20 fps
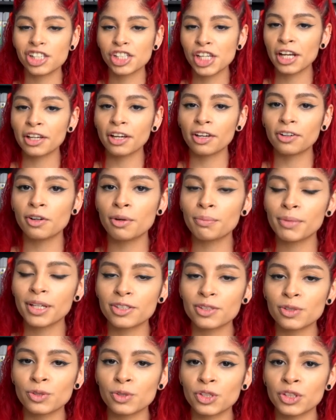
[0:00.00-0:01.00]
check out all my
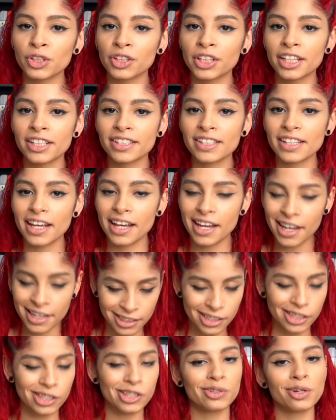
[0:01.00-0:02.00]
social links in
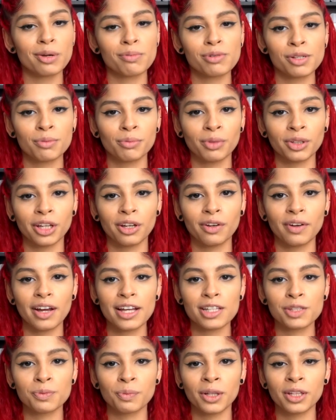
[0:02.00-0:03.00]
the description below,
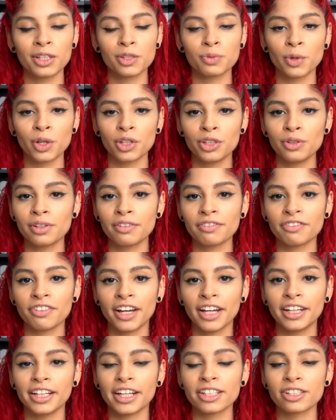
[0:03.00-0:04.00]
as well as where you can
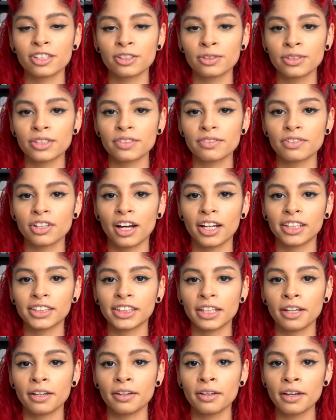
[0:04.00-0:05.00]
find exclusive
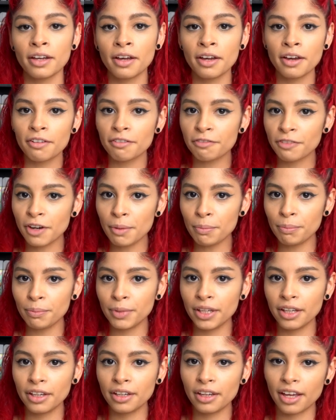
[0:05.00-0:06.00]
content from
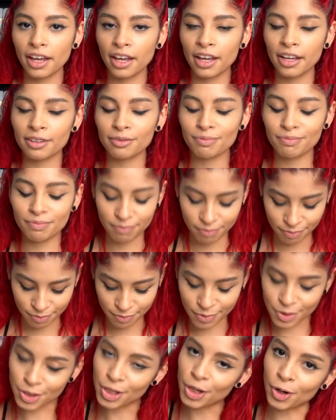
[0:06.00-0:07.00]
me and
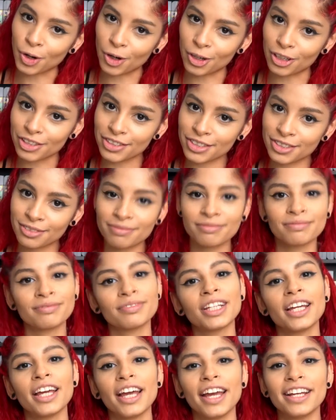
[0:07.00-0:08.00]
the girls.
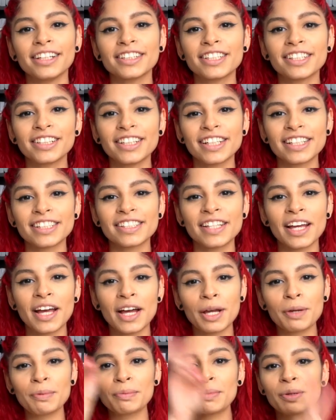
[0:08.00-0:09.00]
Until next
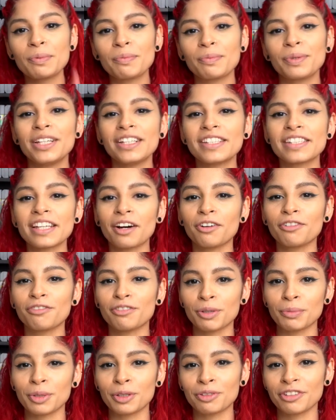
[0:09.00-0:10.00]
time, peace out,
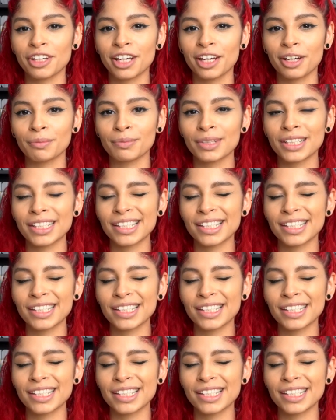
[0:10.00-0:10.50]
FOMO fam.